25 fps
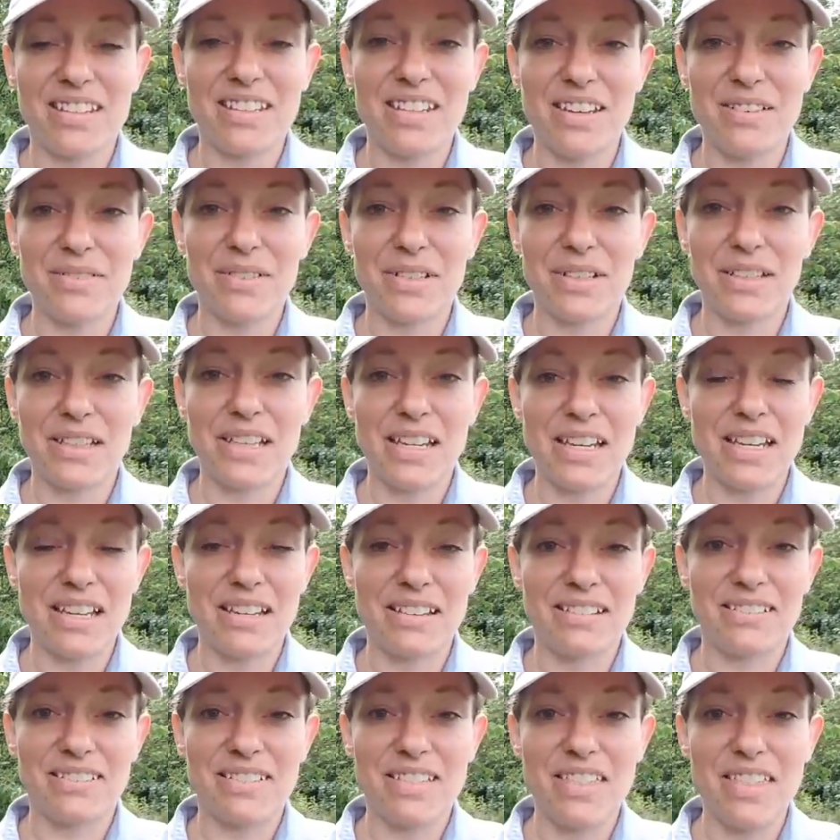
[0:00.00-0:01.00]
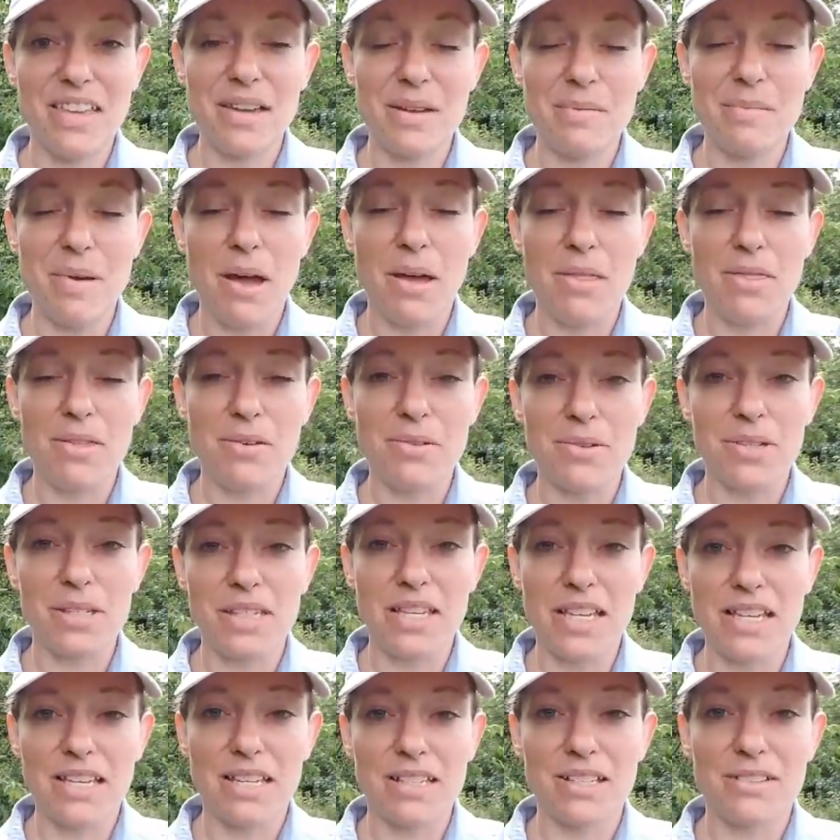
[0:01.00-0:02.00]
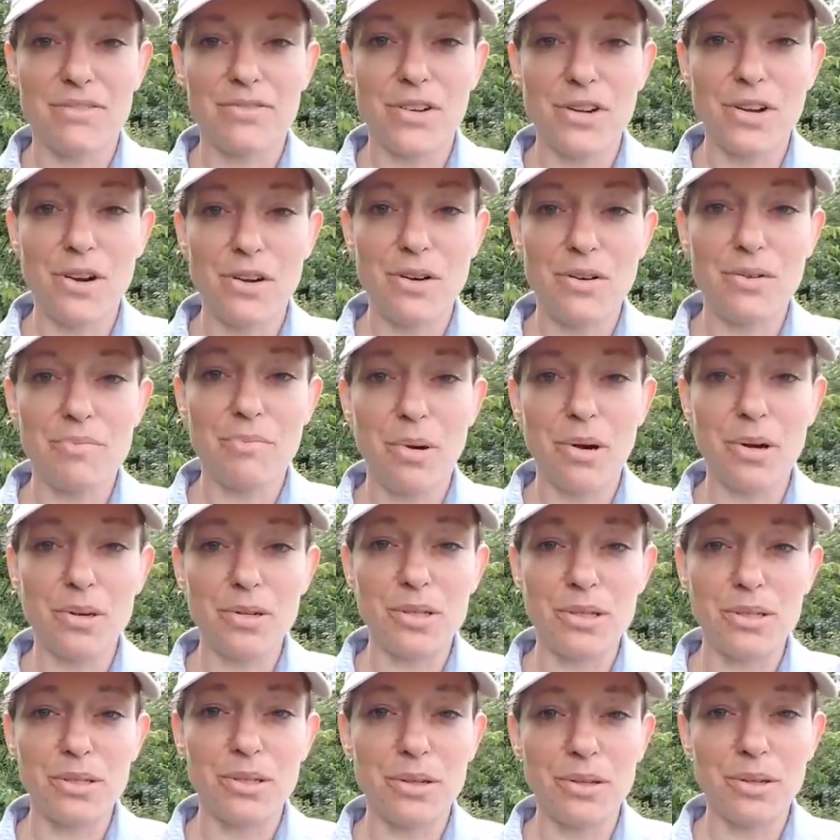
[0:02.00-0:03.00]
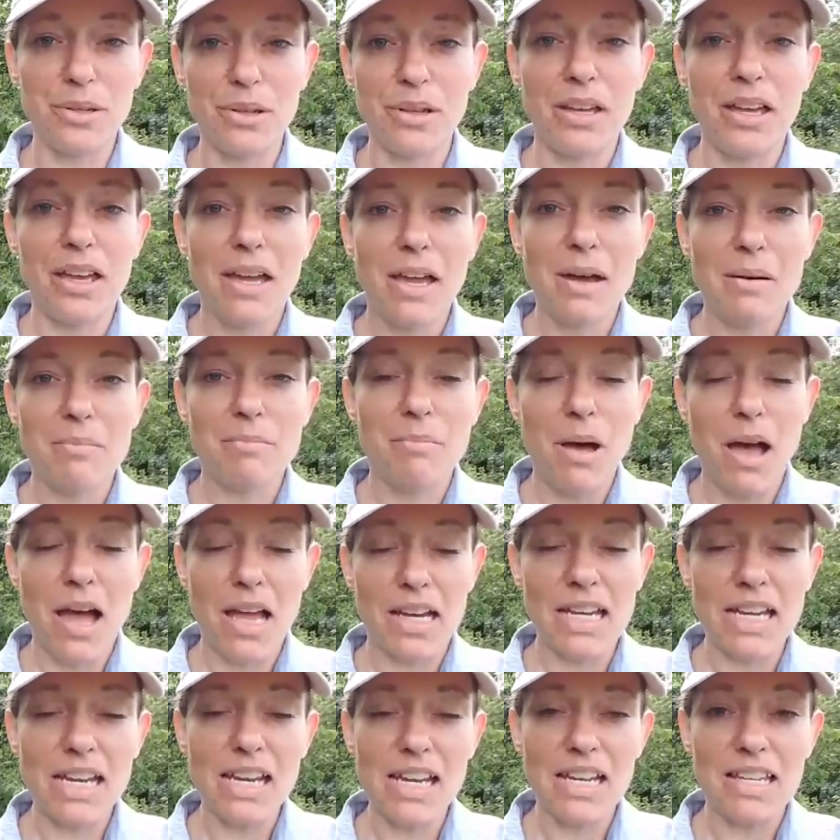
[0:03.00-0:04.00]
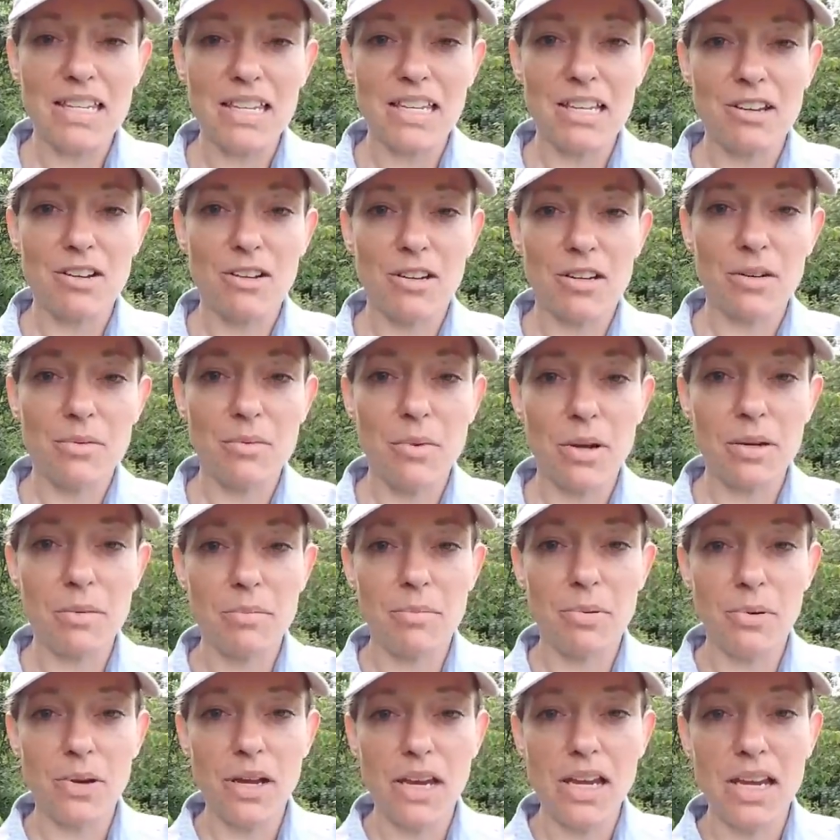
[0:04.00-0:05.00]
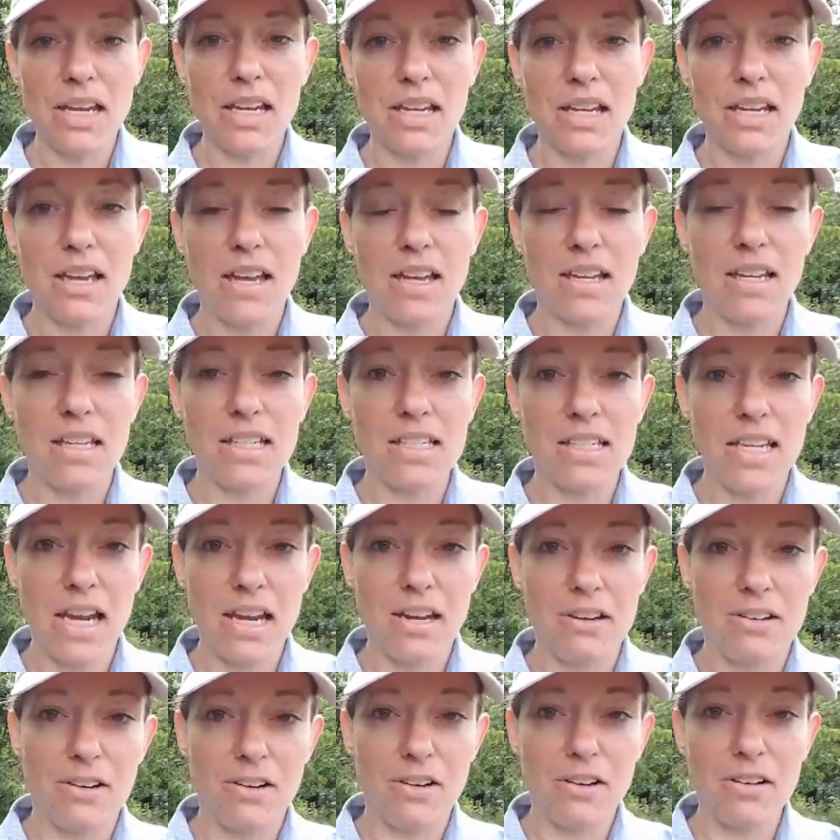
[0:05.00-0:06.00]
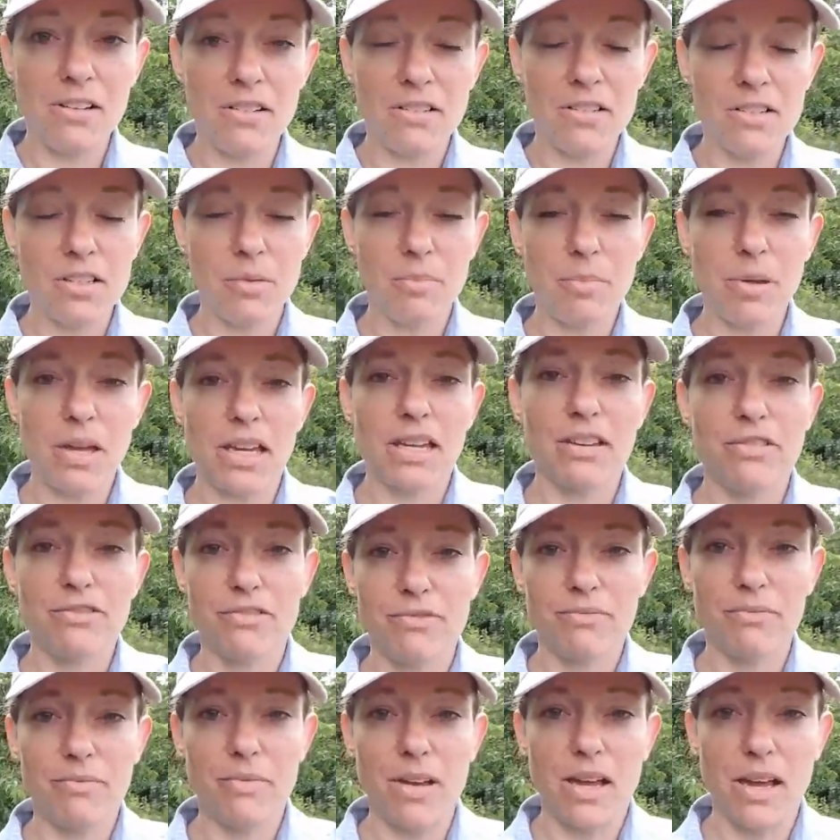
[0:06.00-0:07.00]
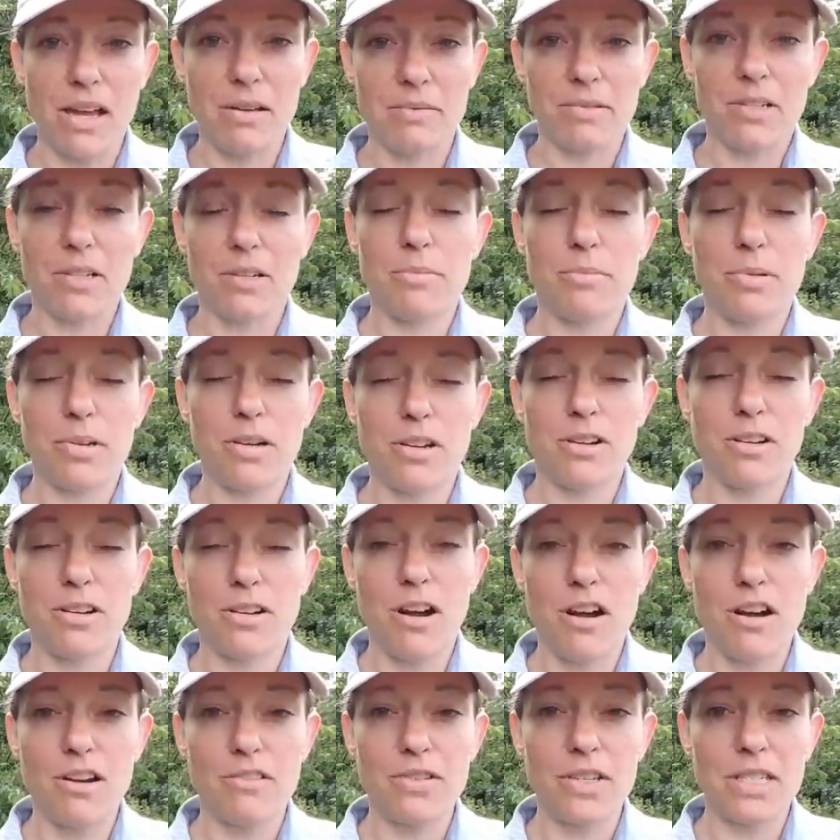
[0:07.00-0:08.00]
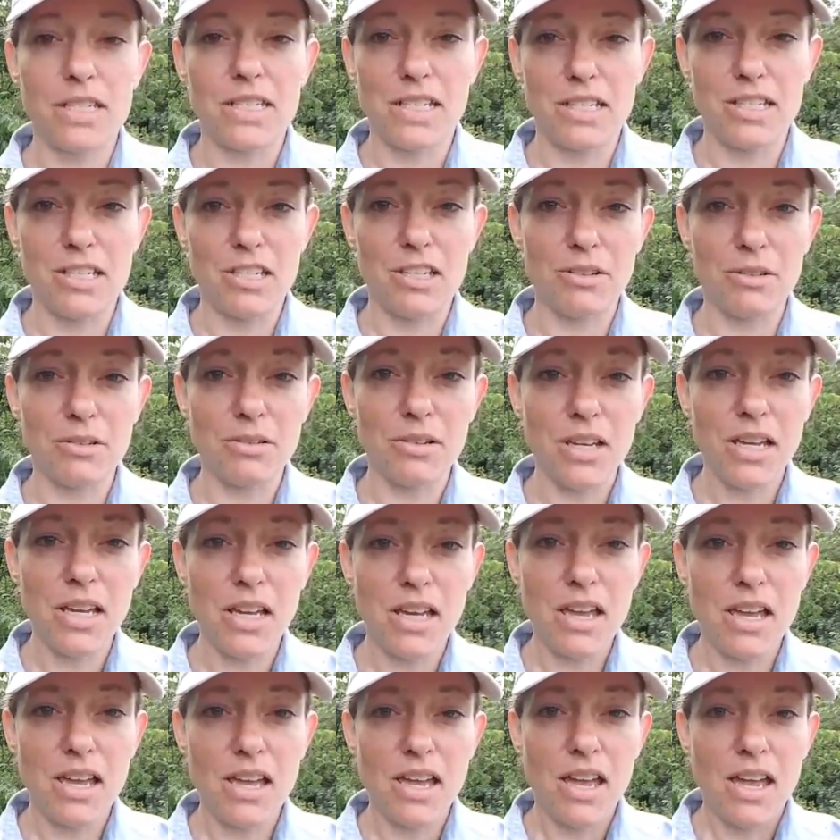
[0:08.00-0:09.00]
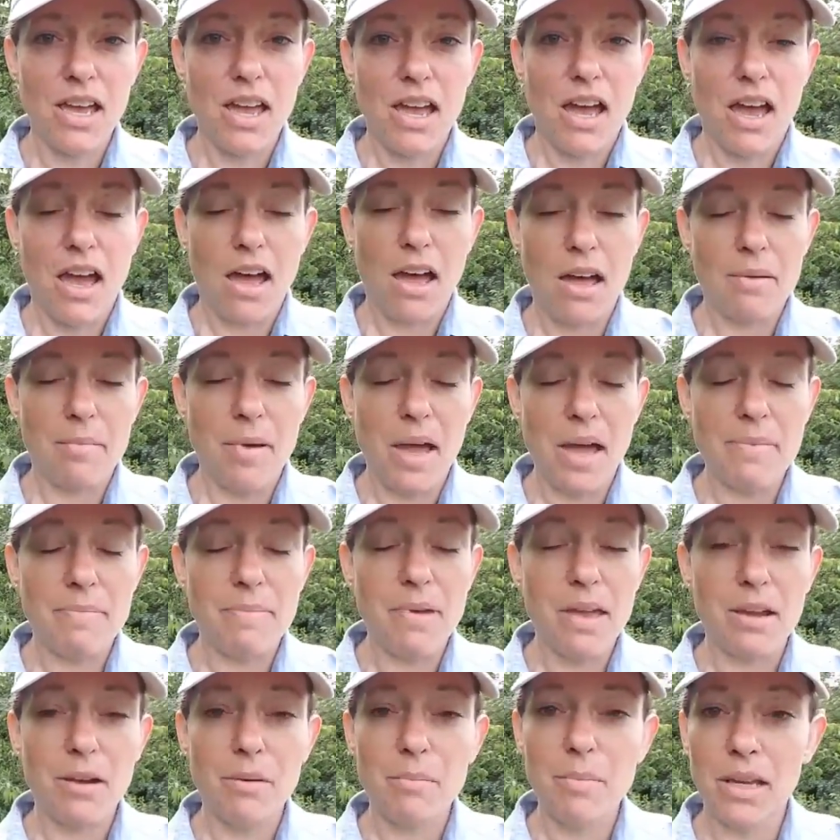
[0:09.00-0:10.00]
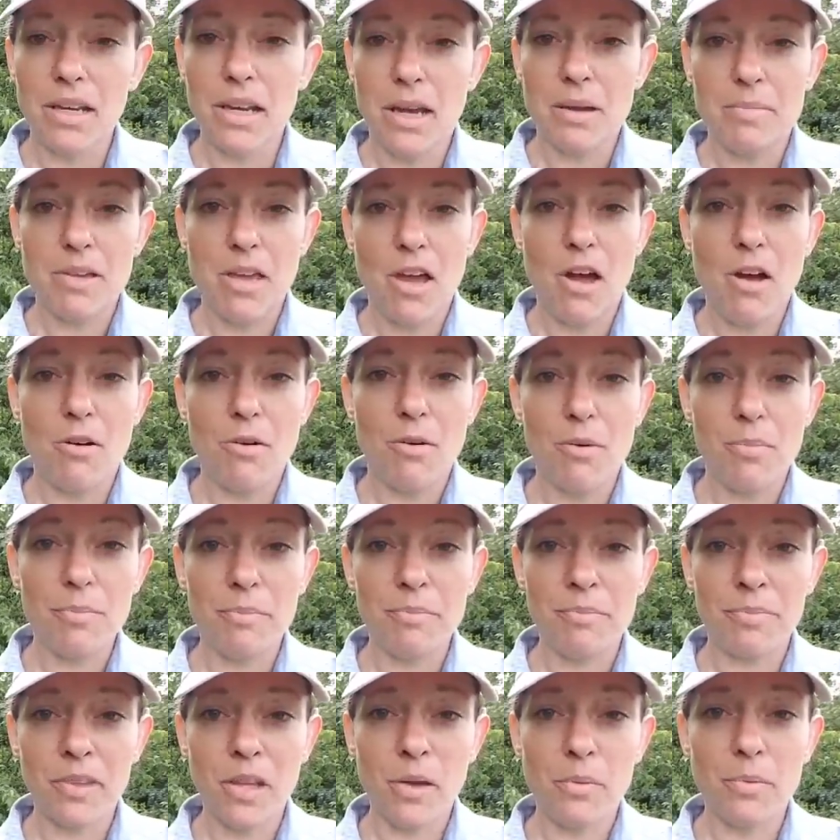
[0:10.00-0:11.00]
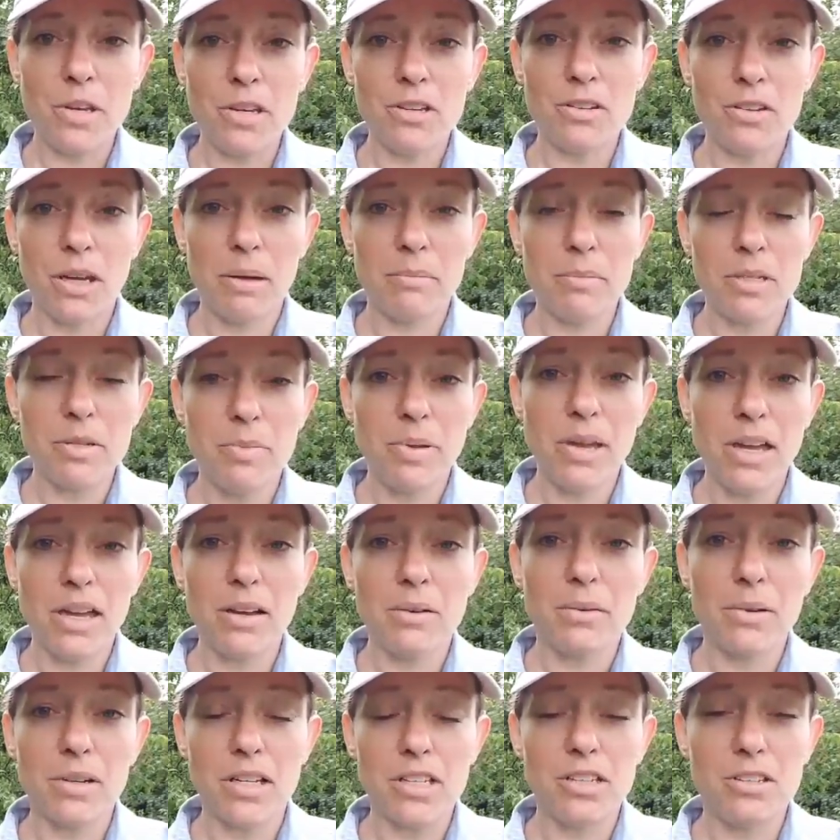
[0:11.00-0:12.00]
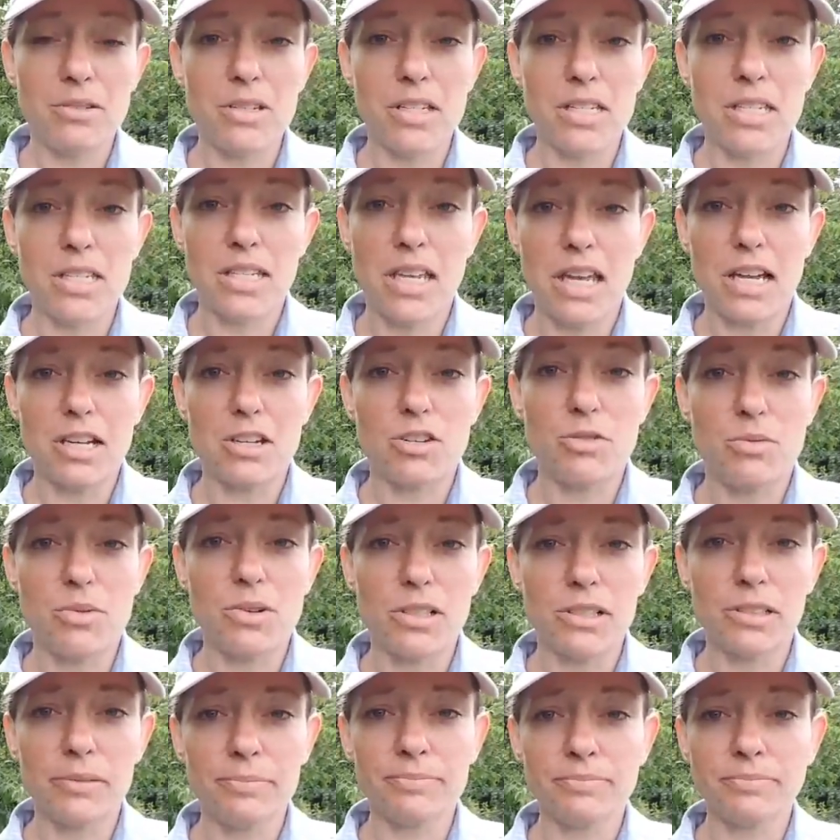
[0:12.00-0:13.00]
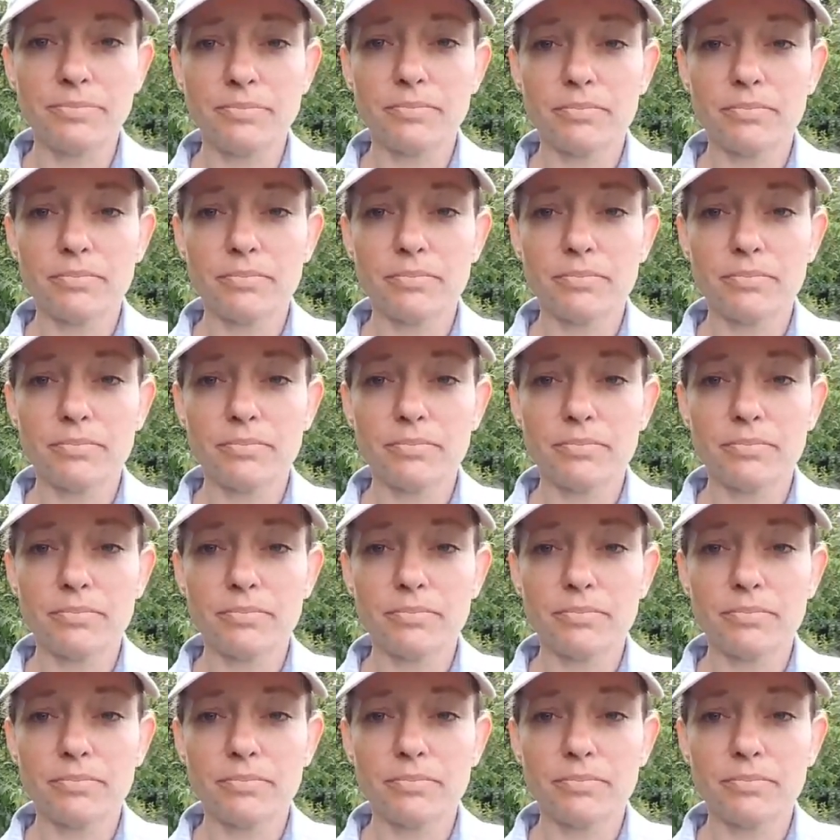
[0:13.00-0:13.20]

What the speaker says: definitely think about those things for your own personal body. And then you're going to want to bring a container to put your harvest into. I may or may not be home when you come to pick. What I'll do is schedule